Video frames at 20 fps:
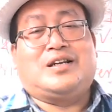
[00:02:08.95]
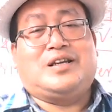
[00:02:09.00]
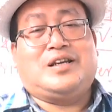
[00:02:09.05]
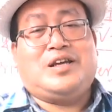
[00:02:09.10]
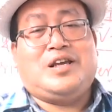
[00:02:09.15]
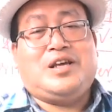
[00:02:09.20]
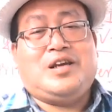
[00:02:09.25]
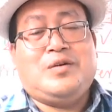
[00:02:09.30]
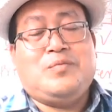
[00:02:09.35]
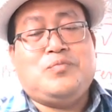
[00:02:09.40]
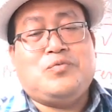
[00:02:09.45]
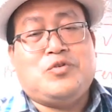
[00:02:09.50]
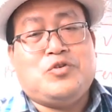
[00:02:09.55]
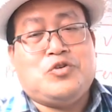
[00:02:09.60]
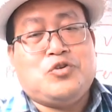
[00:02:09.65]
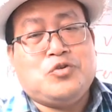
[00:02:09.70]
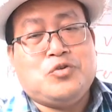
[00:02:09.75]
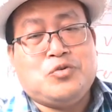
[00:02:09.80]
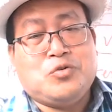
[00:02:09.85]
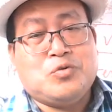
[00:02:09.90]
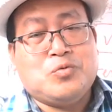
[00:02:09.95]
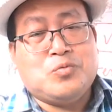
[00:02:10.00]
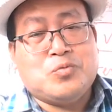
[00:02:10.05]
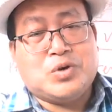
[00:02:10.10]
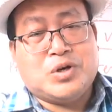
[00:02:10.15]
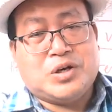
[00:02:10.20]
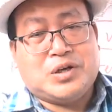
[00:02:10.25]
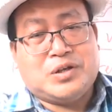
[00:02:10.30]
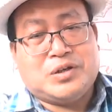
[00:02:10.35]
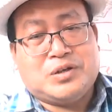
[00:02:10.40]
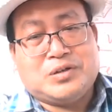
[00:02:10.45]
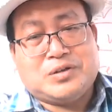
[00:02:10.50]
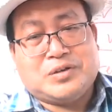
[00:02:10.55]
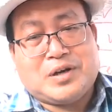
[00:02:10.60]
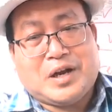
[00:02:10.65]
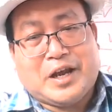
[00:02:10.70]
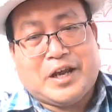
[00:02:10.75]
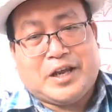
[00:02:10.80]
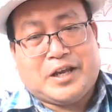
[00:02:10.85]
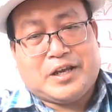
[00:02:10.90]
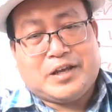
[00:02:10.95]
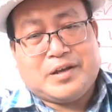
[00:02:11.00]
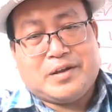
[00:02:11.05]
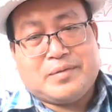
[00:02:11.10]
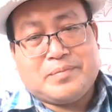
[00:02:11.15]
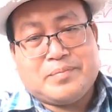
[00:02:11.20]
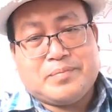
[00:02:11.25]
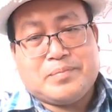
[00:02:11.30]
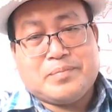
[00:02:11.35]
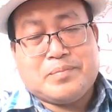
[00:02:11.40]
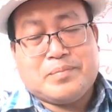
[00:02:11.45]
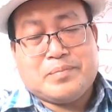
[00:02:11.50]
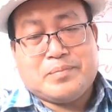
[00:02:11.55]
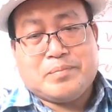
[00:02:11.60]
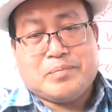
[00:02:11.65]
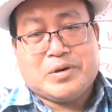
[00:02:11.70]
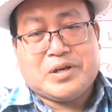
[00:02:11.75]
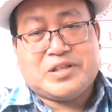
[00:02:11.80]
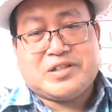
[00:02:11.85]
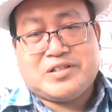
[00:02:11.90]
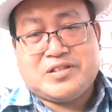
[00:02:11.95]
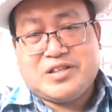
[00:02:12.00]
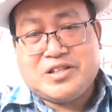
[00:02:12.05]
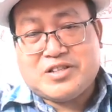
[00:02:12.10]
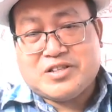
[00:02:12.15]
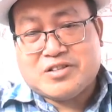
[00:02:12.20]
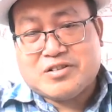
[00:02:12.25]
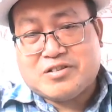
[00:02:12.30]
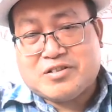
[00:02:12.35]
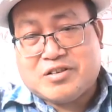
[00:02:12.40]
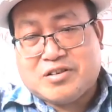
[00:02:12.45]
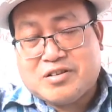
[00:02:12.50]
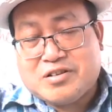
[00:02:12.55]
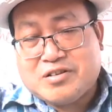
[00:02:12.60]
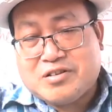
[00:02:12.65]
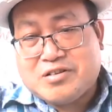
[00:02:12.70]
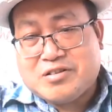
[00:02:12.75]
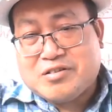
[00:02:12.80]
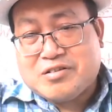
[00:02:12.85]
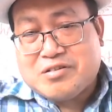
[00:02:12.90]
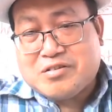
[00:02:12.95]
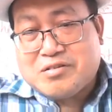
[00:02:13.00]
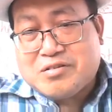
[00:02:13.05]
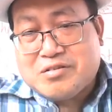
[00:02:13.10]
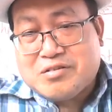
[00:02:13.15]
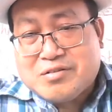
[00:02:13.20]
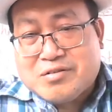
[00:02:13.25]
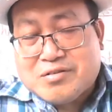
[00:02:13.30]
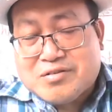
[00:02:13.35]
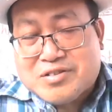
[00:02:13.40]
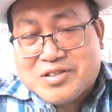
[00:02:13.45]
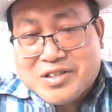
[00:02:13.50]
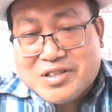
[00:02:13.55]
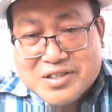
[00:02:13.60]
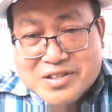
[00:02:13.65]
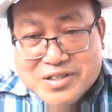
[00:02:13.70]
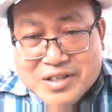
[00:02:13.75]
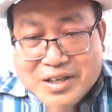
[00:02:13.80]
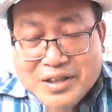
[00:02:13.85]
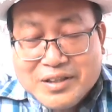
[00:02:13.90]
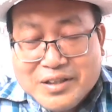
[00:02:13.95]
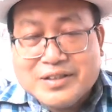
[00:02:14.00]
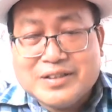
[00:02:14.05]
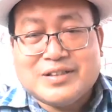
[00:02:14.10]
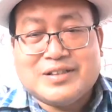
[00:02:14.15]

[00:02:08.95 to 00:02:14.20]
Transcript: If you were a British citizen,